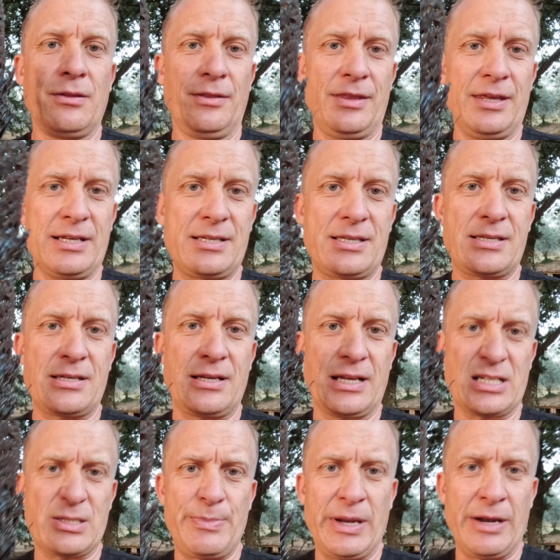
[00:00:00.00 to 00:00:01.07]
this
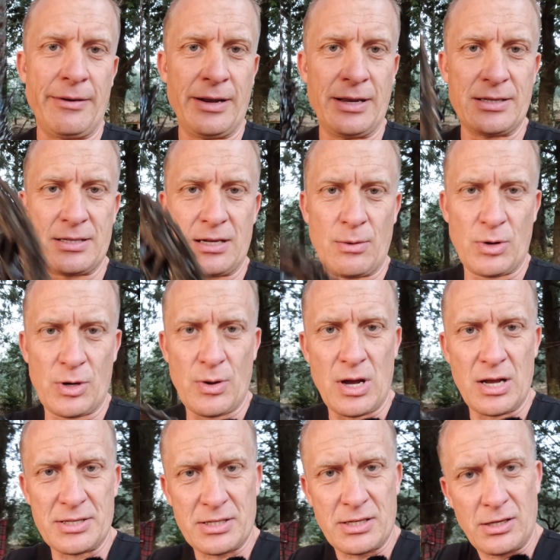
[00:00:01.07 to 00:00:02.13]
experience, and I want to
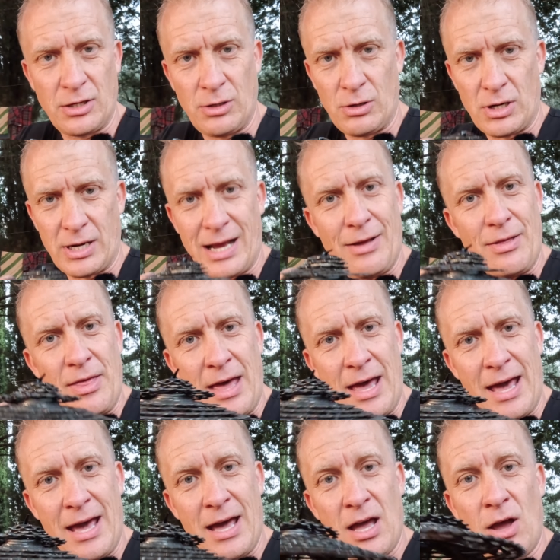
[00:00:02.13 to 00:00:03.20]
ask you lot out
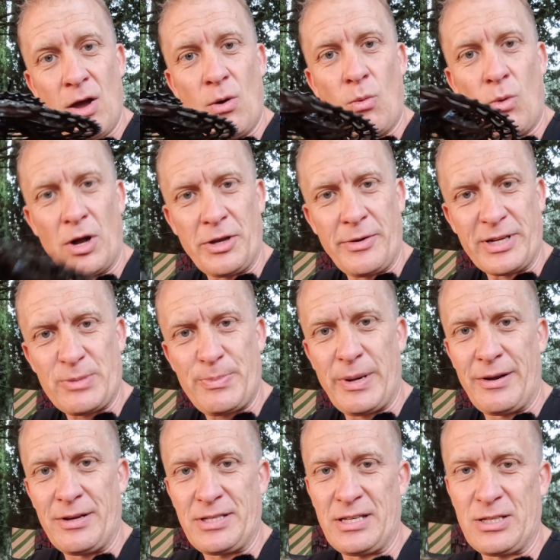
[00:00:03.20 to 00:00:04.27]
there what your
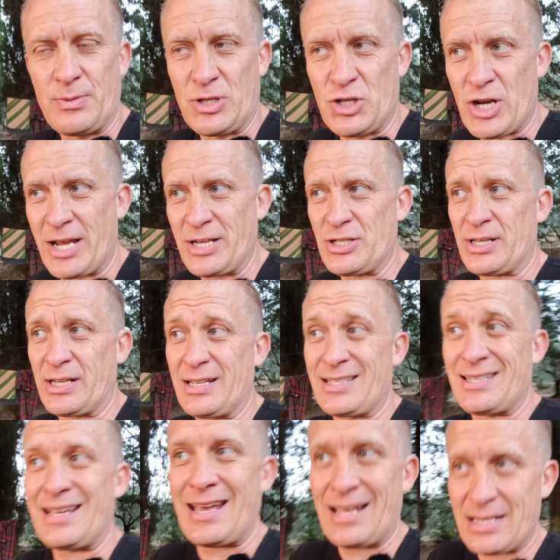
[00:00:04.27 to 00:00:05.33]
experience is with chains and
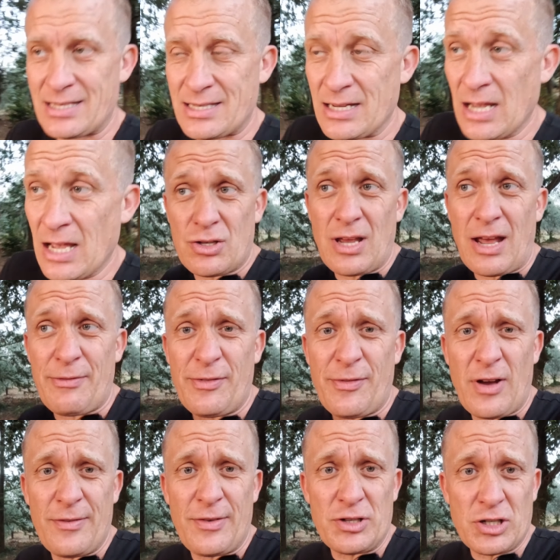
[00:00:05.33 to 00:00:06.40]
cassettes. Every
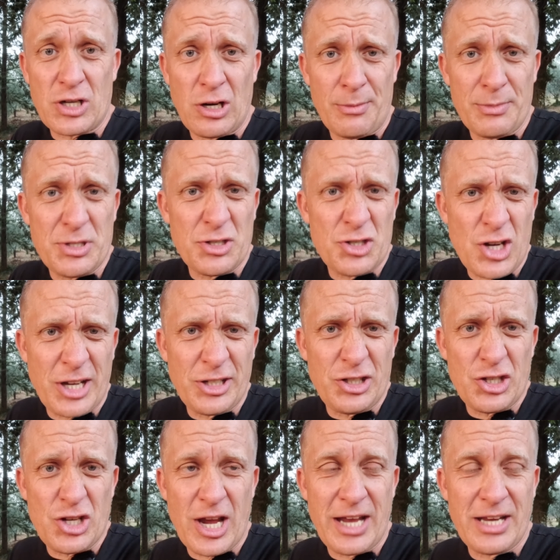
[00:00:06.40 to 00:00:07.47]
500 kilometers change
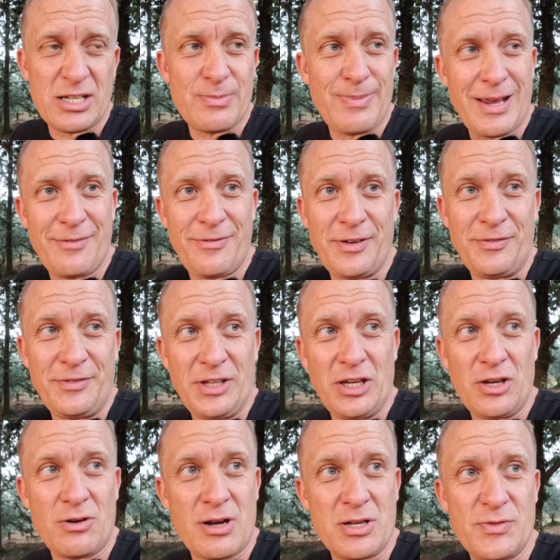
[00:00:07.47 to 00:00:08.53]
your chain, spend
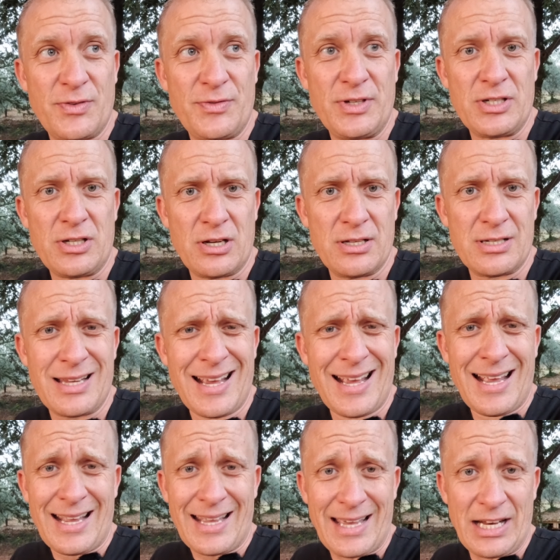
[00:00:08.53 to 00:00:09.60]
€50, $50,
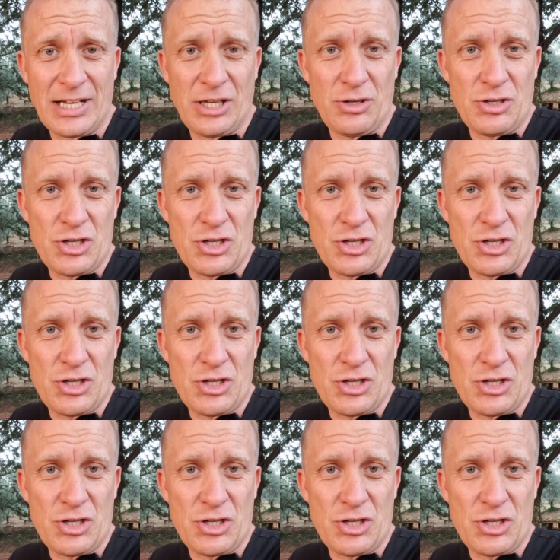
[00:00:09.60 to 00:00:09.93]
get a new